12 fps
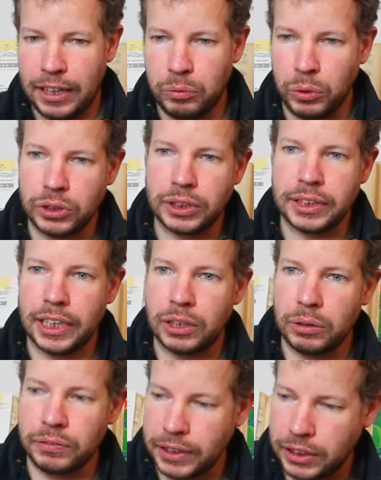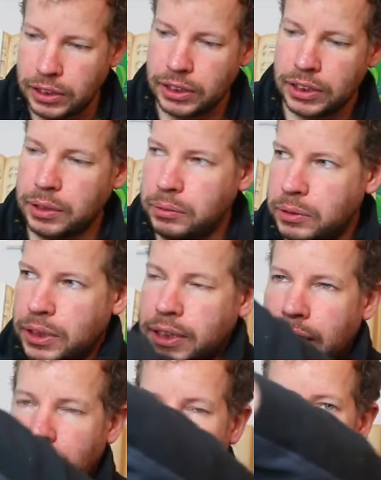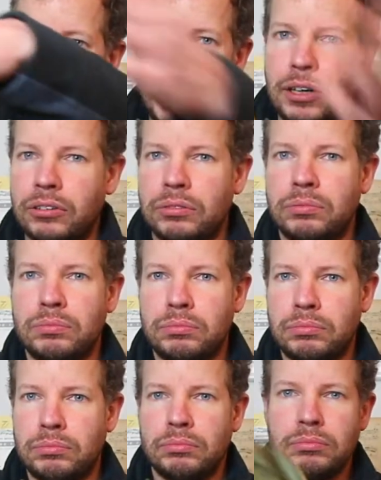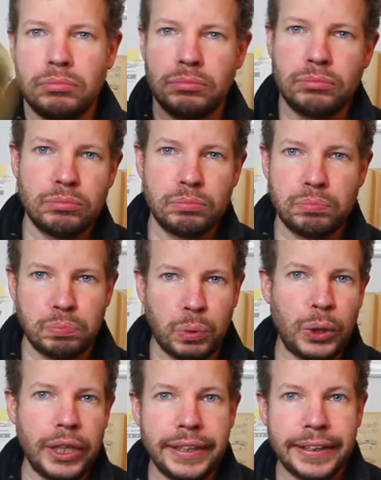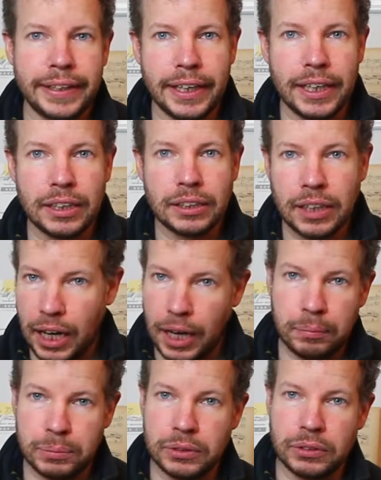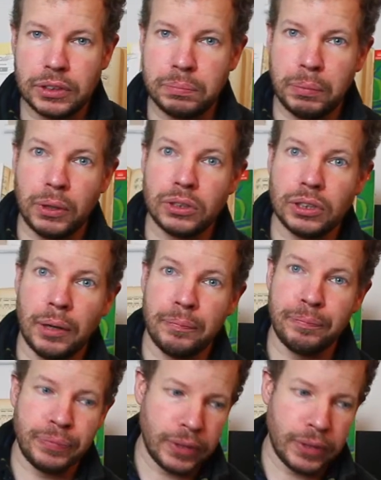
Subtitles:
One to take with you because you can stick it in the bell, put it in your case, absolutely spot on.